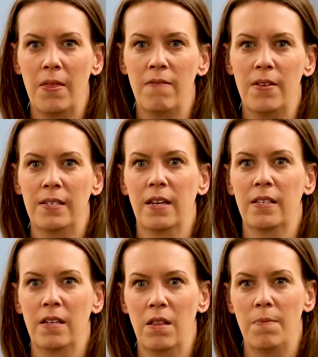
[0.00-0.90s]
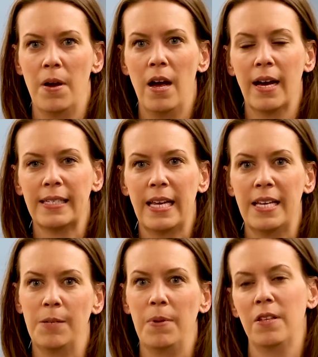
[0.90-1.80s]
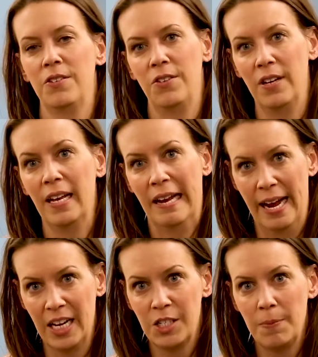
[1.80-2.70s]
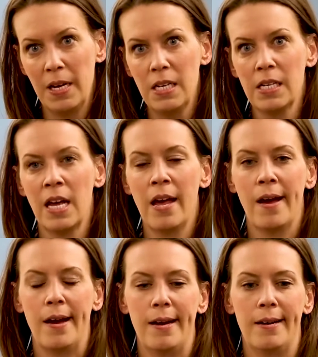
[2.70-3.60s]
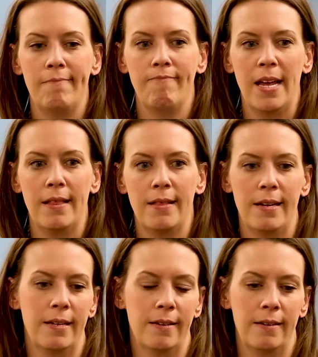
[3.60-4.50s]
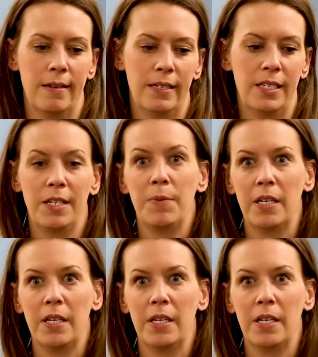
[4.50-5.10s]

with the physics in the box has been the student engagement and their just